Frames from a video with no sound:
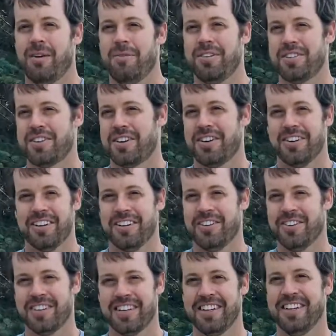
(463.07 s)
and Charlie
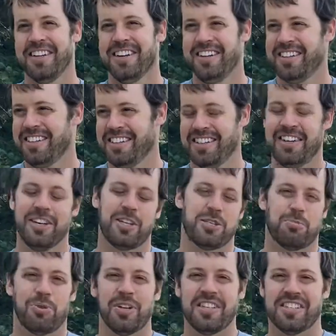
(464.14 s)
only
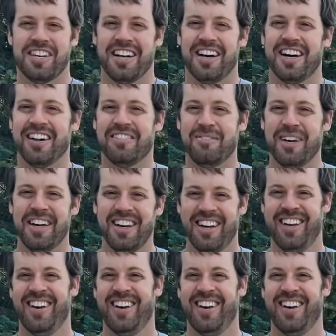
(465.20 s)
exploits that out of me,